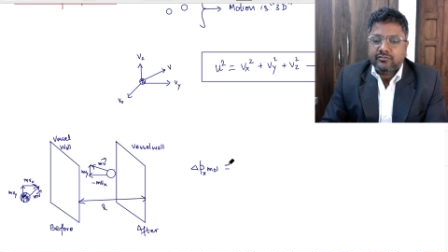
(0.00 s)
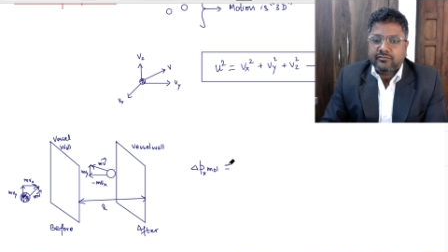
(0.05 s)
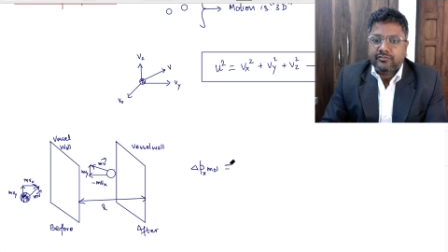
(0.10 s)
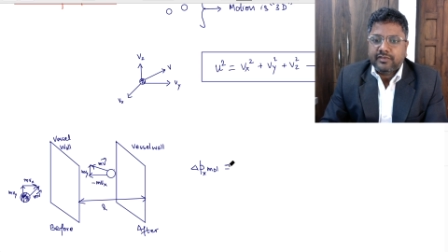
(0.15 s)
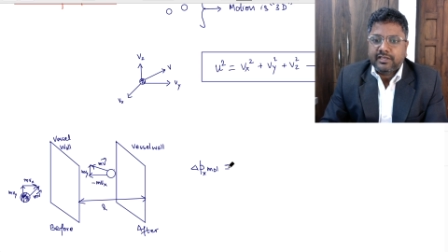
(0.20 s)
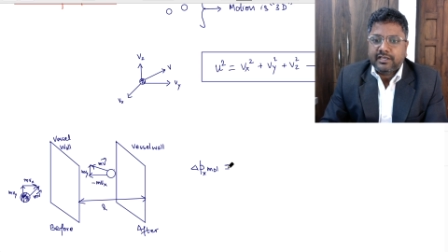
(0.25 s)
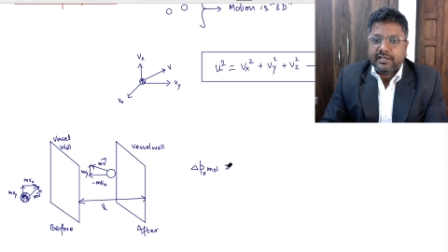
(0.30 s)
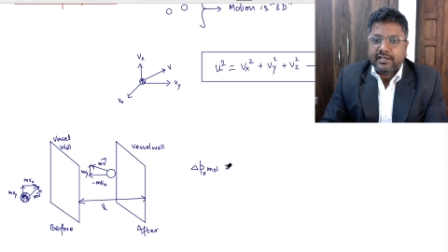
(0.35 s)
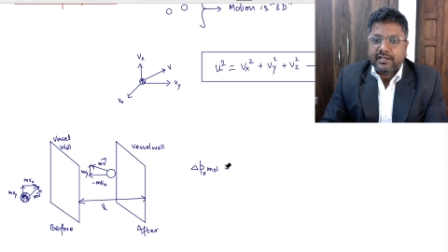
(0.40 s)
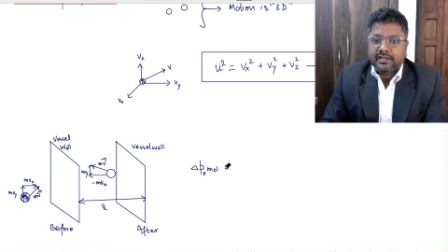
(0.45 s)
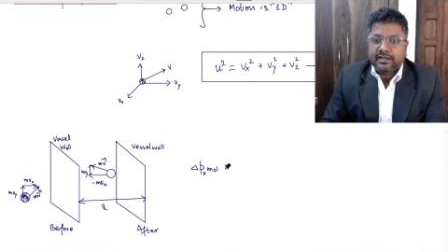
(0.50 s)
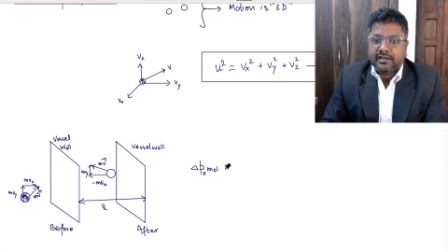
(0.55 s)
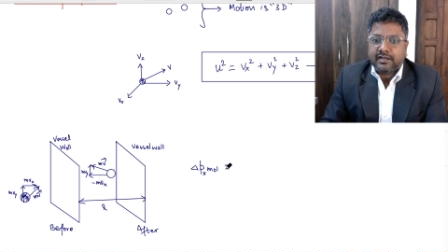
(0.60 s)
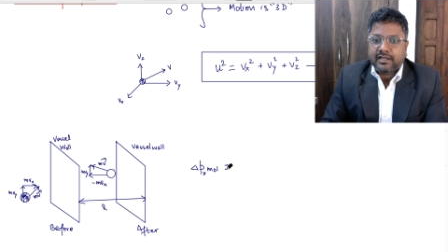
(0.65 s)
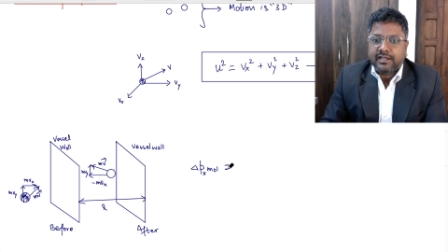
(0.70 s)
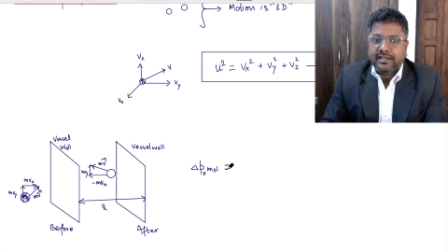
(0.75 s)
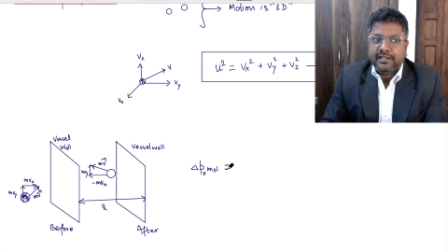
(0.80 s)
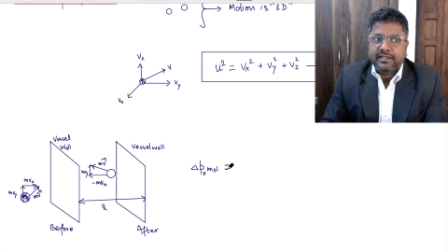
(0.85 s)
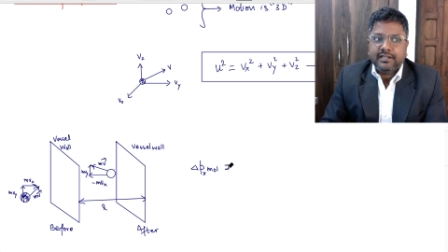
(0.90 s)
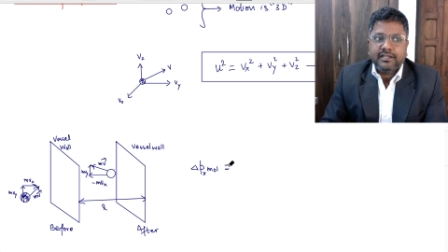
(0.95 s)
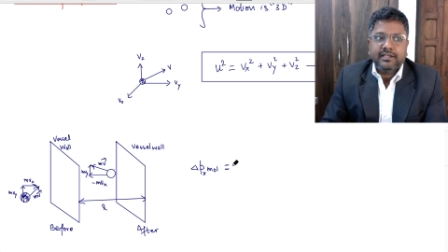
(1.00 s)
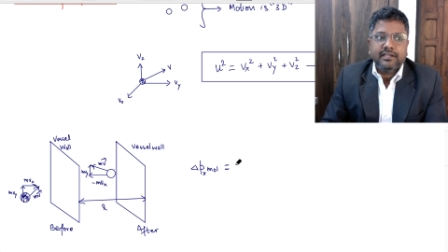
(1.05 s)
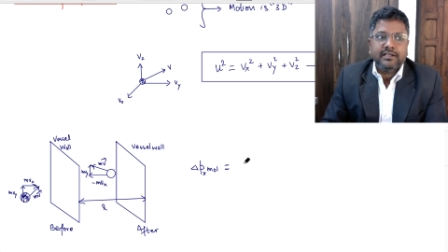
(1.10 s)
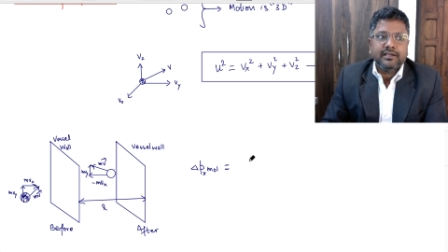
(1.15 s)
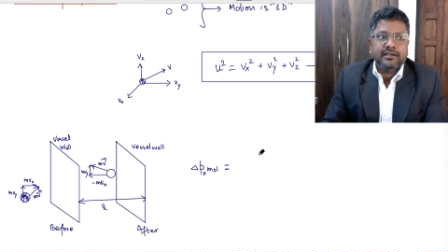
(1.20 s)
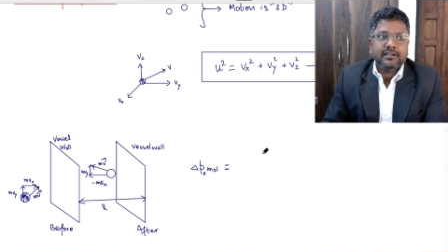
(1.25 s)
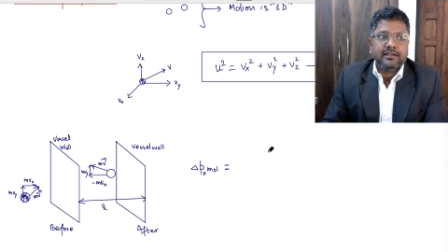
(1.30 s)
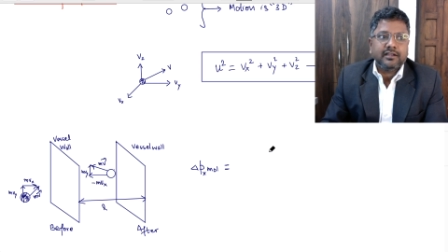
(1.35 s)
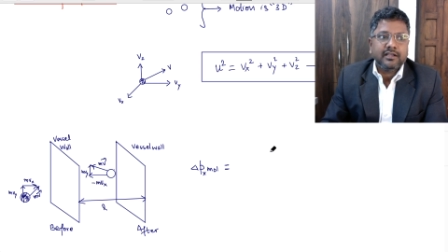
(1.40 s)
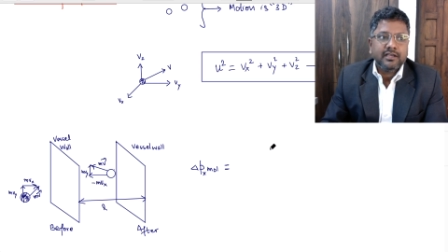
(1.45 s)
we can write
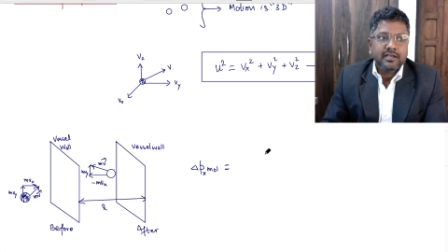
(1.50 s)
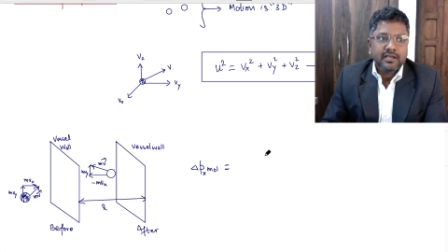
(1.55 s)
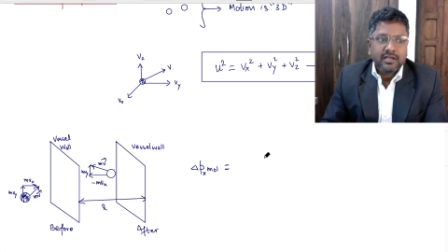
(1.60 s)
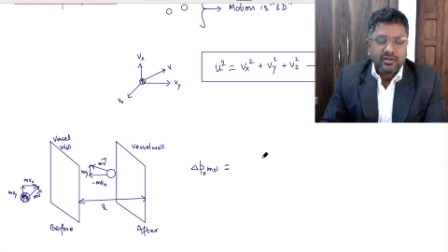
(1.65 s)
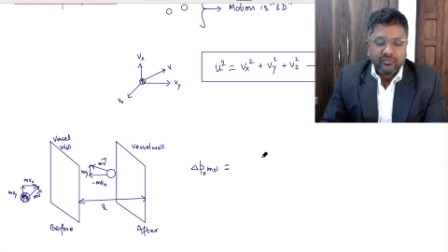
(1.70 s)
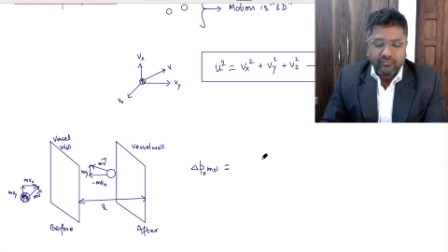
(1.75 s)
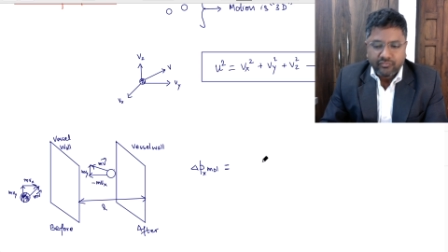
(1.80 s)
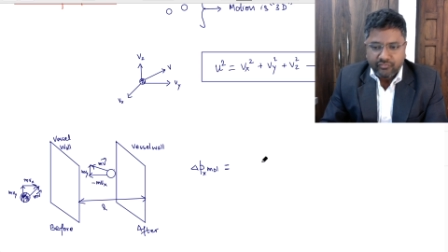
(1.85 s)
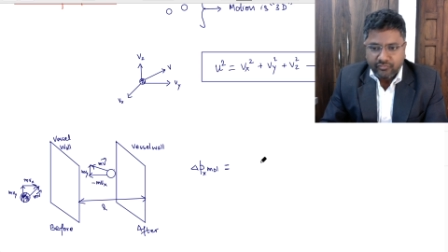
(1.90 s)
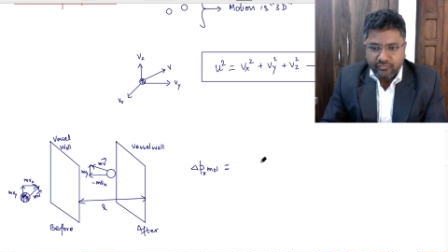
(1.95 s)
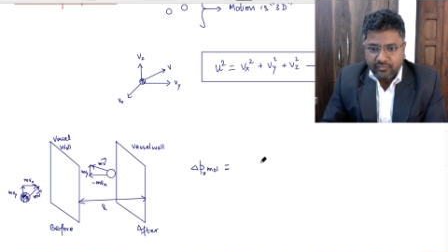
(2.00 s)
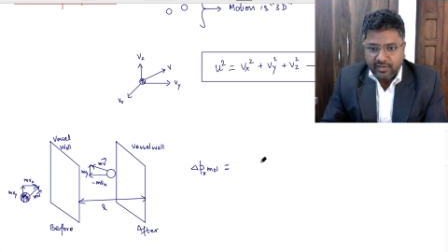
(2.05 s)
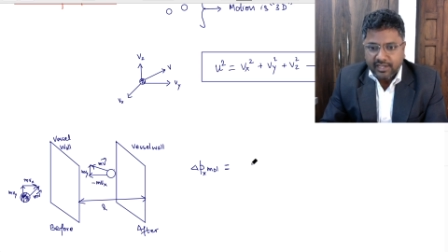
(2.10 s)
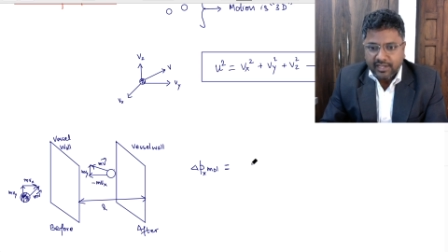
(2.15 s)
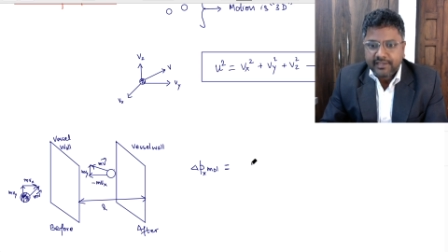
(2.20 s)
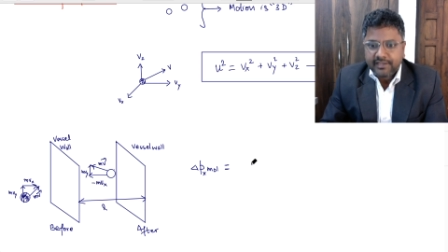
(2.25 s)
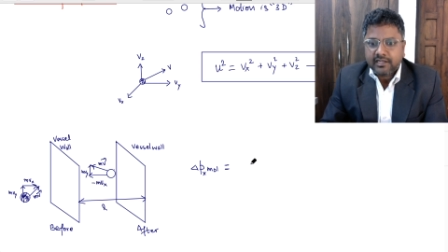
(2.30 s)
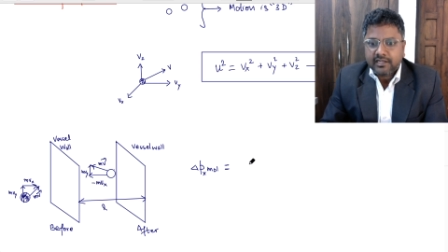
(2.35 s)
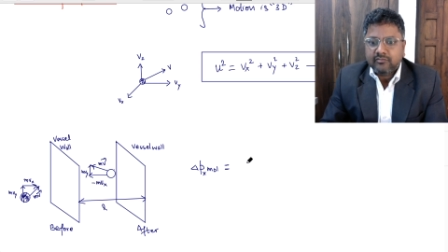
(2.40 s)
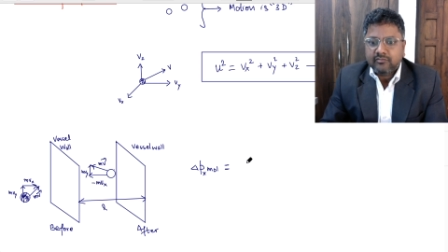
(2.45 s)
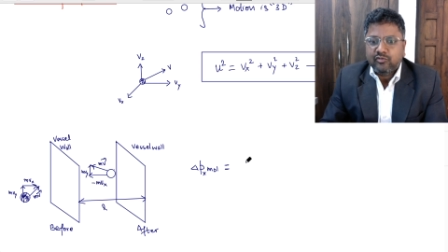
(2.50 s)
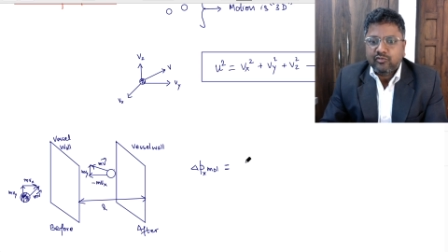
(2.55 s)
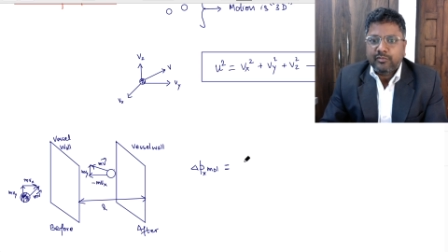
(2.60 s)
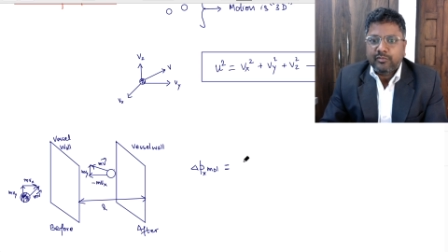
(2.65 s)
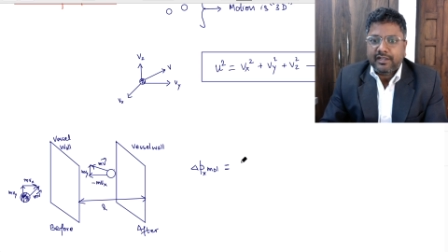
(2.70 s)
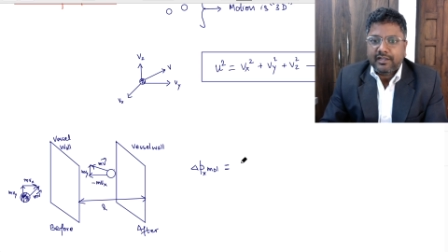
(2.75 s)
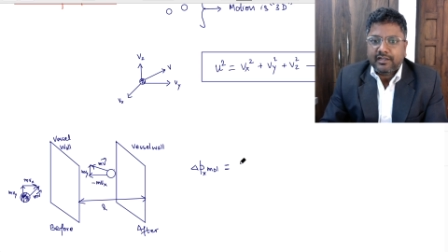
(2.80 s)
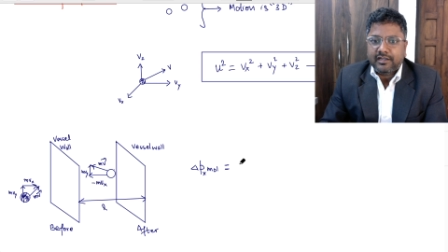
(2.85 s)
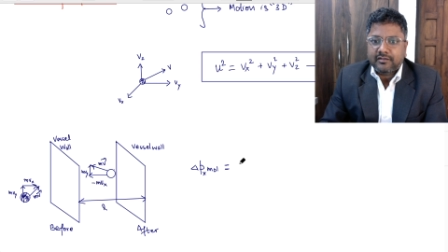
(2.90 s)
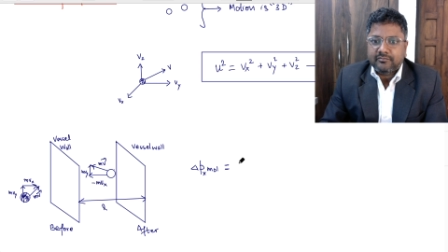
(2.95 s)
here, final
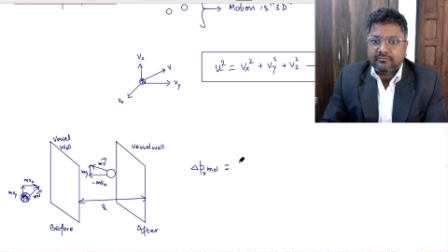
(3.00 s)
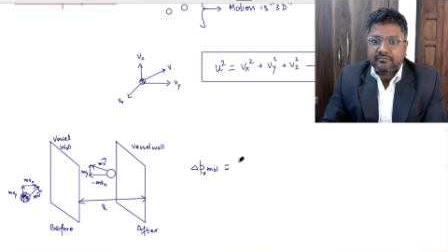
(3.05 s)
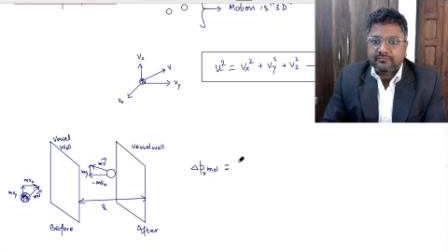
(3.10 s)
momentum,